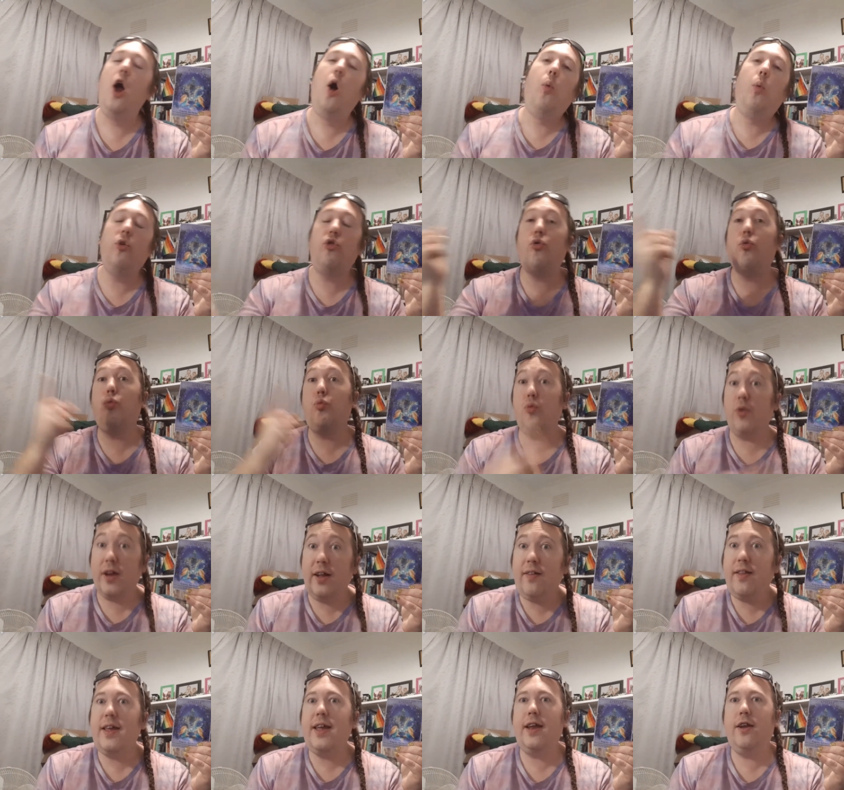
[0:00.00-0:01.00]
What's
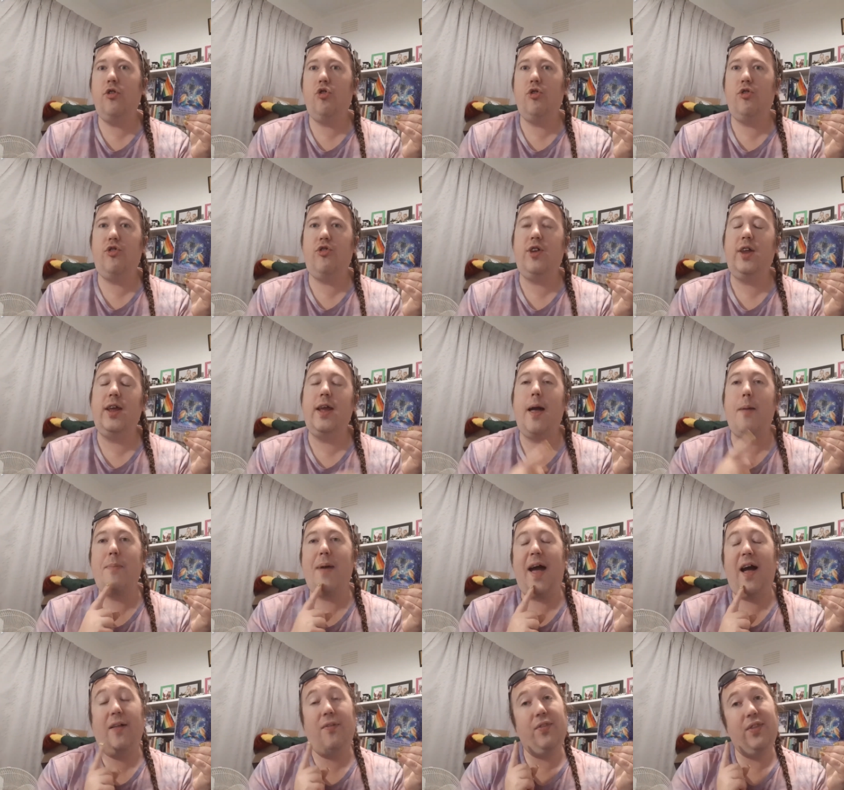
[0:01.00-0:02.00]
really interesting
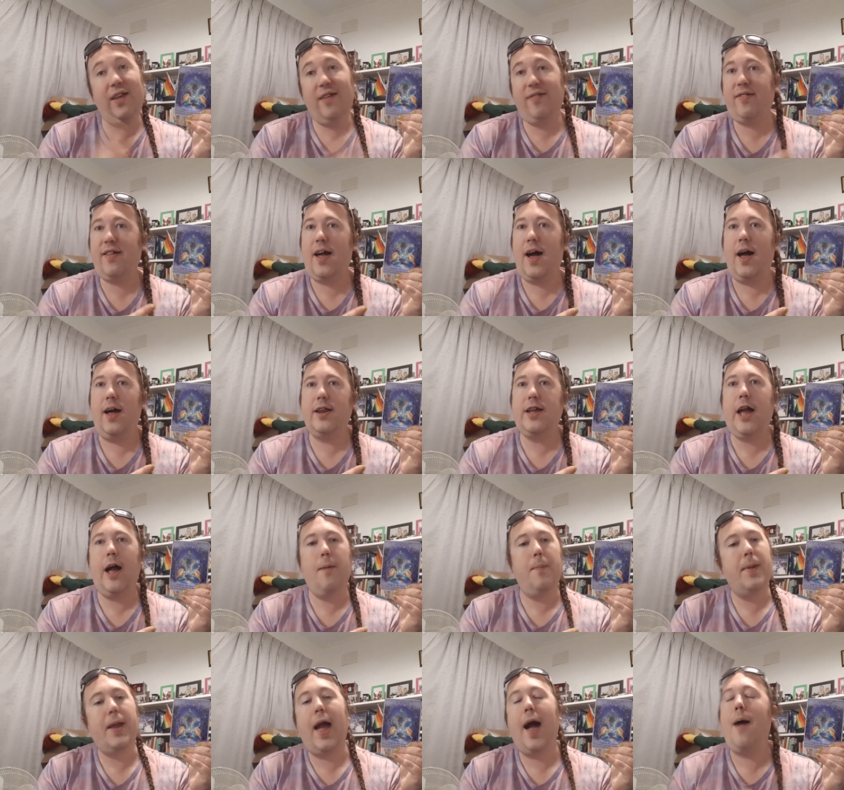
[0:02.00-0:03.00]
about this card
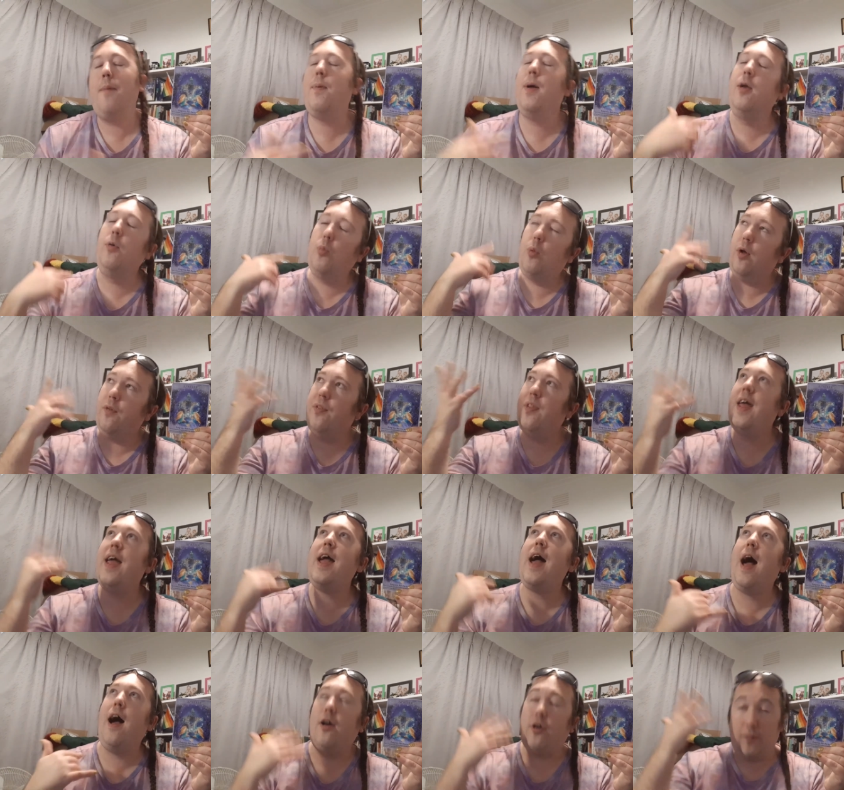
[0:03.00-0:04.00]
coming up and what they
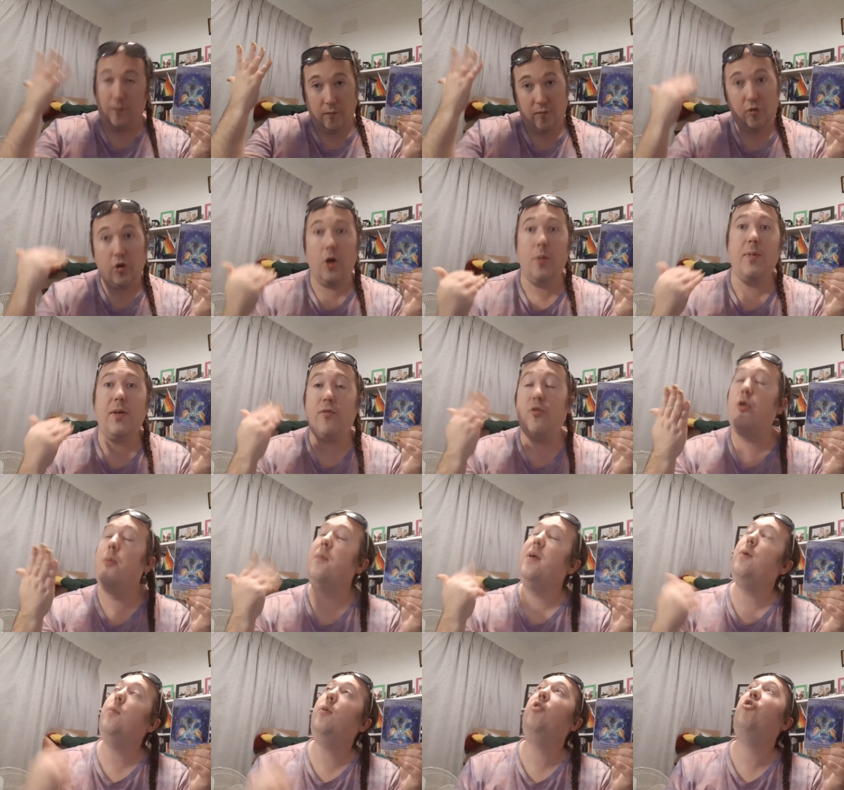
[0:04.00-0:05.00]
are confirming for
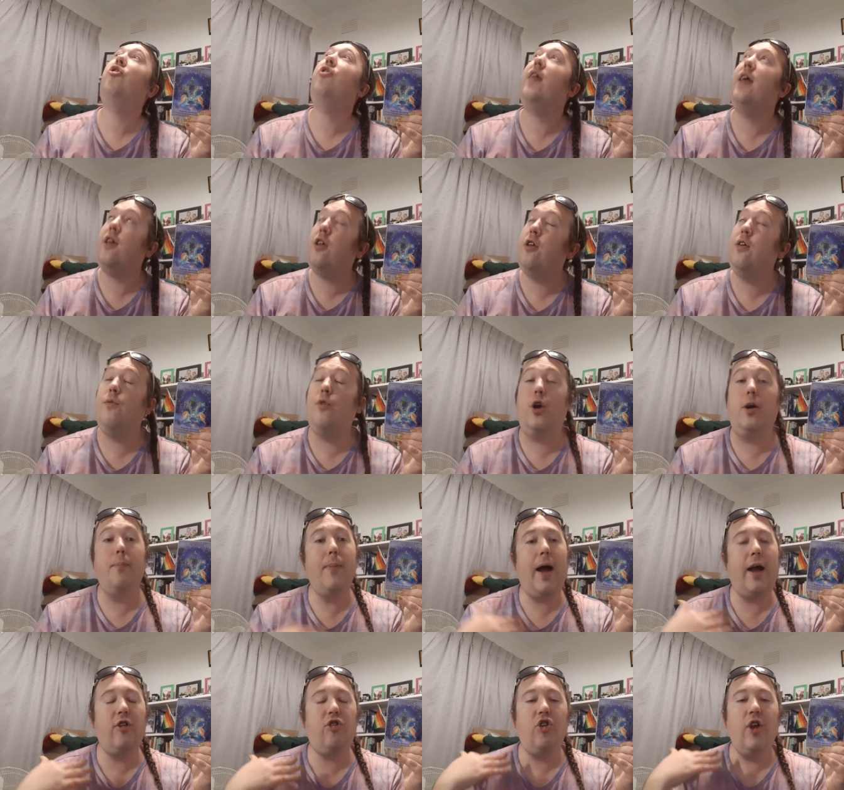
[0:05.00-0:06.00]
me, which thank you very
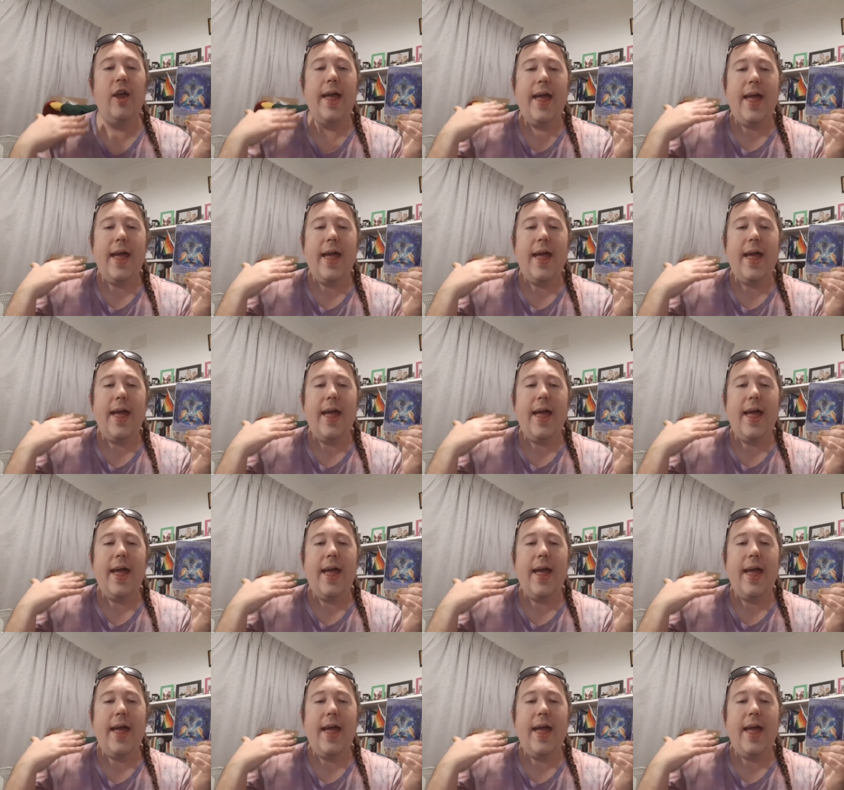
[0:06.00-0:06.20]
much,